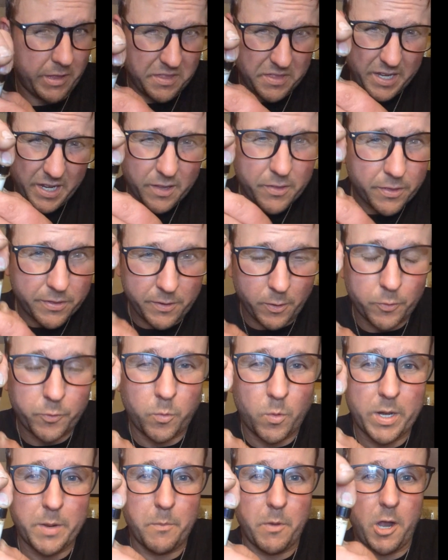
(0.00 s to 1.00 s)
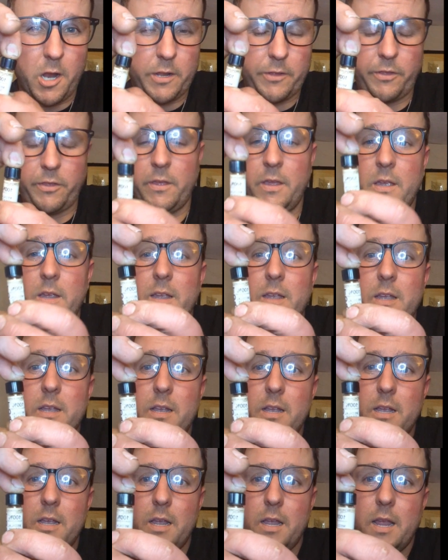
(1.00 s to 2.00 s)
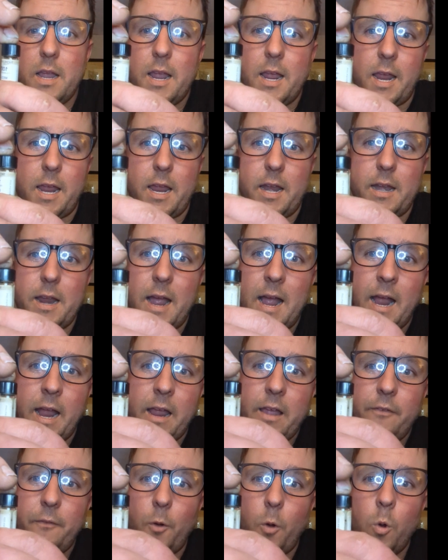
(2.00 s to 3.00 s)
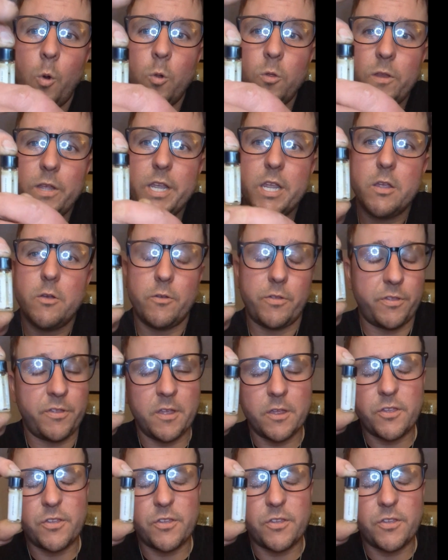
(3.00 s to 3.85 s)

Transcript: I think it's still 20 bucks. And I have only used, this